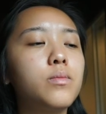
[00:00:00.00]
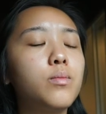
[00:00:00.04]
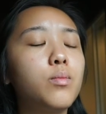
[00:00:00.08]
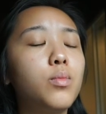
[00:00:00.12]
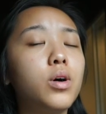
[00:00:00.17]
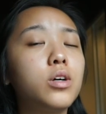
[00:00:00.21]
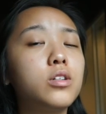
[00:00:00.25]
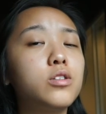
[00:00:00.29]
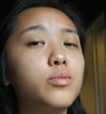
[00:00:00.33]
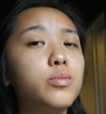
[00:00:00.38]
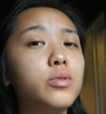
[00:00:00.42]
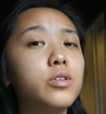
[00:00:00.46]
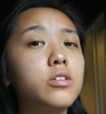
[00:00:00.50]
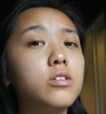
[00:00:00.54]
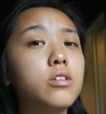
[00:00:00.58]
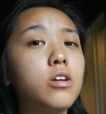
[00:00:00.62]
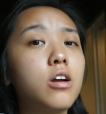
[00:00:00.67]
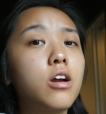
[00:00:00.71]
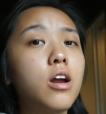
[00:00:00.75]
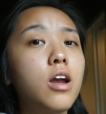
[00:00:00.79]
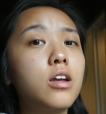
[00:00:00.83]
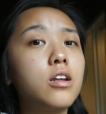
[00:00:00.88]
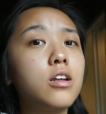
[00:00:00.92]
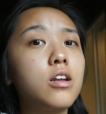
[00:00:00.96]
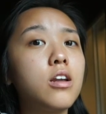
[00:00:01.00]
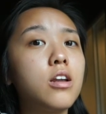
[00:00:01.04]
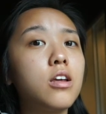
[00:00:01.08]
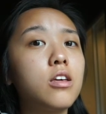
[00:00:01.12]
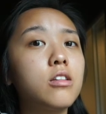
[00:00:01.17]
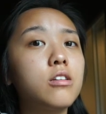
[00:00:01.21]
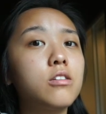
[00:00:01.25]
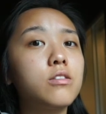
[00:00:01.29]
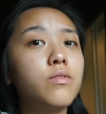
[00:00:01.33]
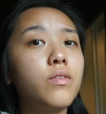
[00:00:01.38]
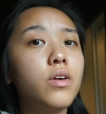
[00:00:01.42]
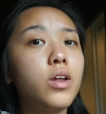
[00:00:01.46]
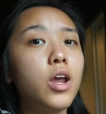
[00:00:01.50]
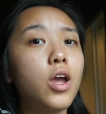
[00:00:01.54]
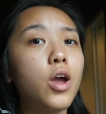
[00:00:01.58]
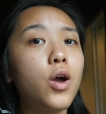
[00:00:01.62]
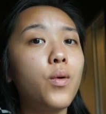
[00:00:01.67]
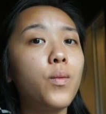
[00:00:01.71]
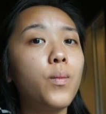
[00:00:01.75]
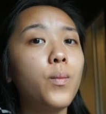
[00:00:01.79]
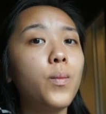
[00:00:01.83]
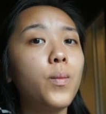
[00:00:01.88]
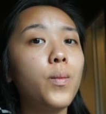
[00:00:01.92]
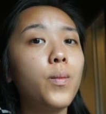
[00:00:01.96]
possibly start editing this video.
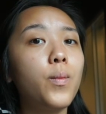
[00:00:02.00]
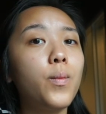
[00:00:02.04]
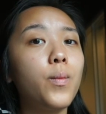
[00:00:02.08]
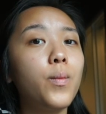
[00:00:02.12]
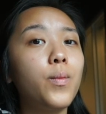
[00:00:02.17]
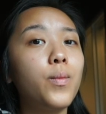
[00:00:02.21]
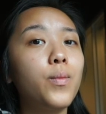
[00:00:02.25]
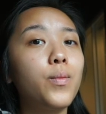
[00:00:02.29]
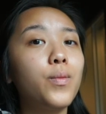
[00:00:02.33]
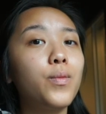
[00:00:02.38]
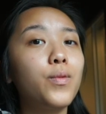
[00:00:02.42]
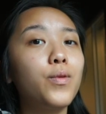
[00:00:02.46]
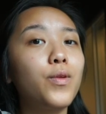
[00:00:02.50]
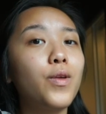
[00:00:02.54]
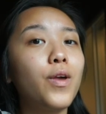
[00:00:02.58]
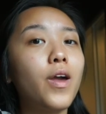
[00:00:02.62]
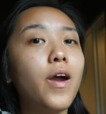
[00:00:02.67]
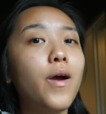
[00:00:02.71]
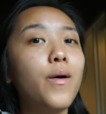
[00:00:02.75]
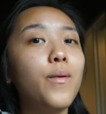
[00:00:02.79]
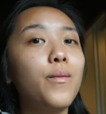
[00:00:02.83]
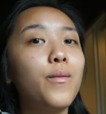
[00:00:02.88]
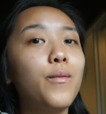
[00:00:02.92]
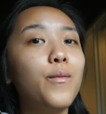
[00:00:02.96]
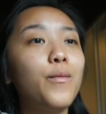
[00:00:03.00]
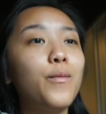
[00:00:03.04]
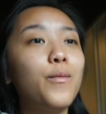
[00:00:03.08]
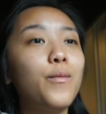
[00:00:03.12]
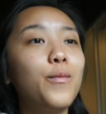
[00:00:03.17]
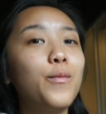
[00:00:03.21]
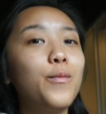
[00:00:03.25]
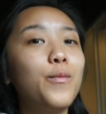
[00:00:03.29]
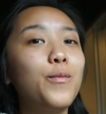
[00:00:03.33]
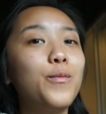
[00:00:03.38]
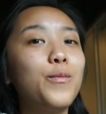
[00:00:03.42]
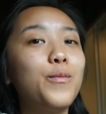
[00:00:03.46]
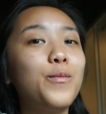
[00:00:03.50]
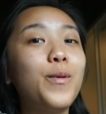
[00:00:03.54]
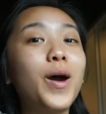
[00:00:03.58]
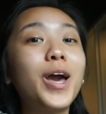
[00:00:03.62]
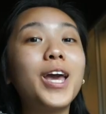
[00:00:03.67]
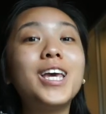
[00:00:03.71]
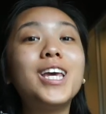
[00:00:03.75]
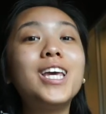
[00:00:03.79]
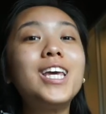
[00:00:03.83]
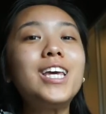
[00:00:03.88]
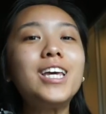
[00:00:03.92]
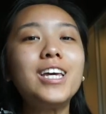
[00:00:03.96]
So yeah,
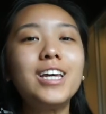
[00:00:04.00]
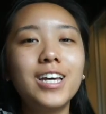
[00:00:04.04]
bye.